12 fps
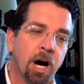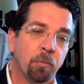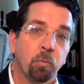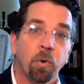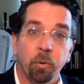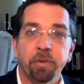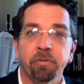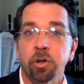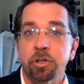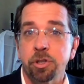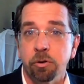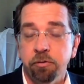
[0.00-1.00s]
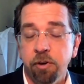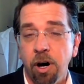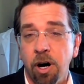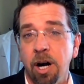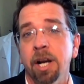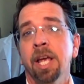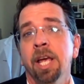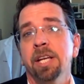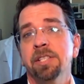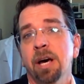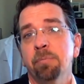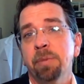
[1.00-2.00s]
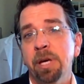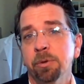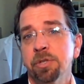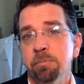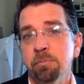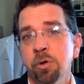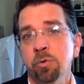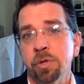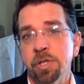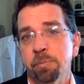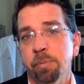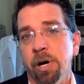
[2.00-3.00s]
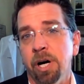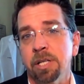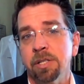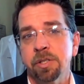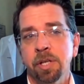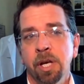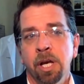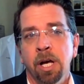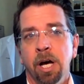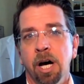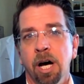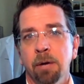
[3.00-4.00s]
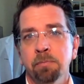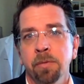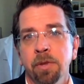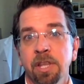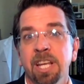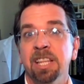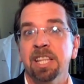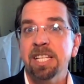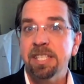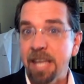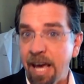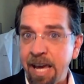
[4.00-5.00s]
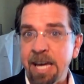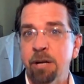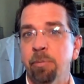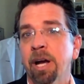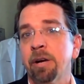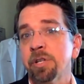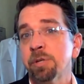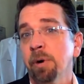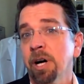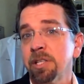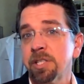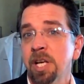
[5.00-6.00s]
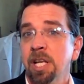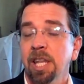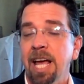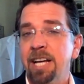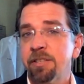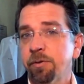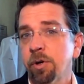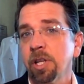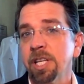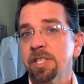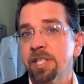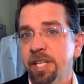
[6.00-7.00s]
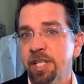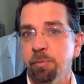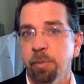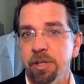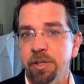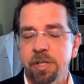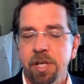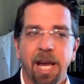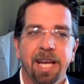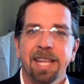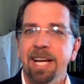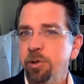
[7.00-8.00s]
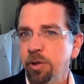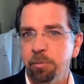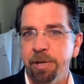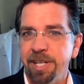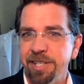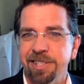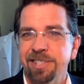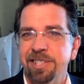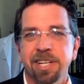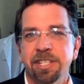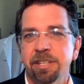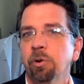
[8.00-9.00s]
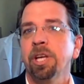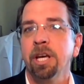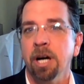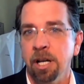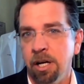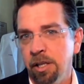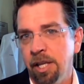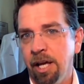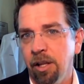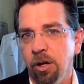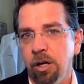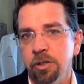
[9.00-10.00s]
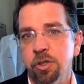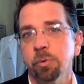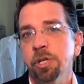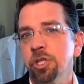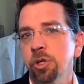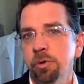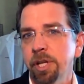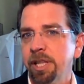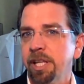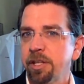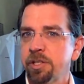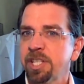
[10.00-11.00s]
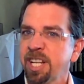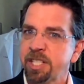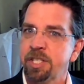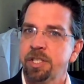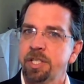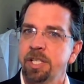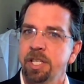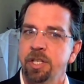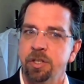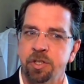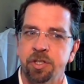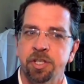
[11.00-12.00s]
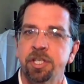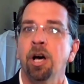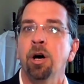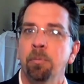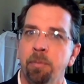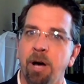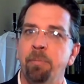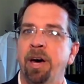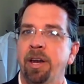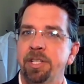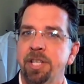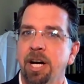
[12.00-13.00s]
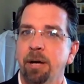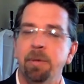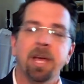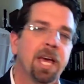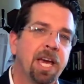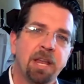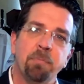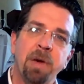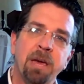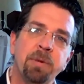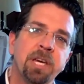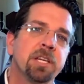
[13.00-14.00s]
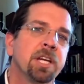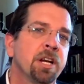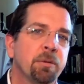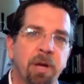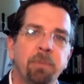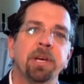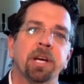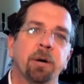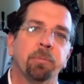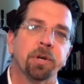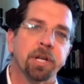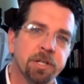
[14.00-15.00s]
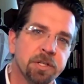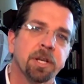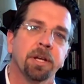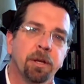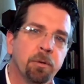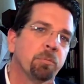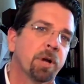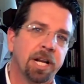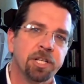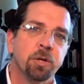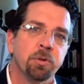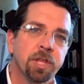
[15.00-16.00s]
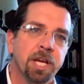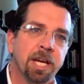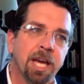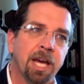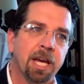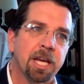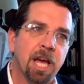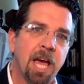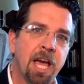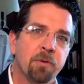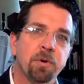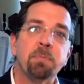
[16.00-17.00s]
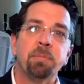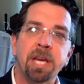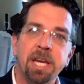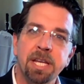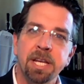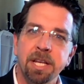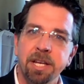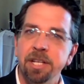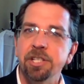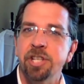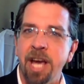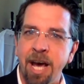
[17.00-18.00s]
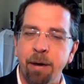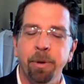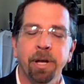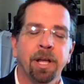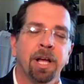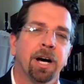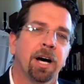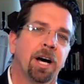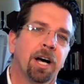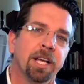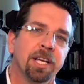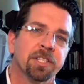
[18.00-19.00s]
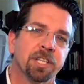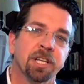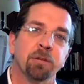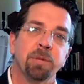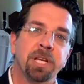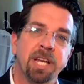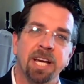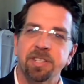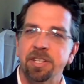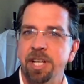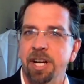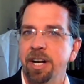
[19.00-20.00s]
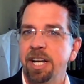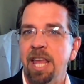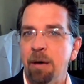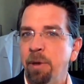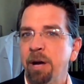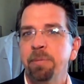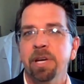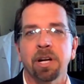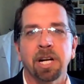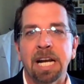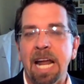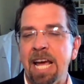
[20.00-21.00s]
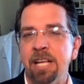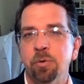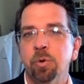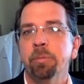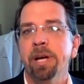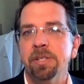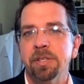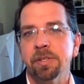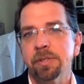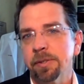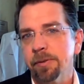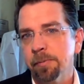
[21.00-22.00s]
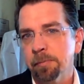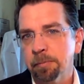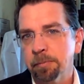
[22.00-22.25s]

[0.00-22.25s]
what we've learned so far is that people's immune response, at least the antibody response, lasts for at least 6 months. And that's only because the studies have only gone on that long. So we do think there's some amount of time, and it may be a year, maybe a couple of years, but I do think a repeated jab is going to be necessary, and that might be on an annual basis.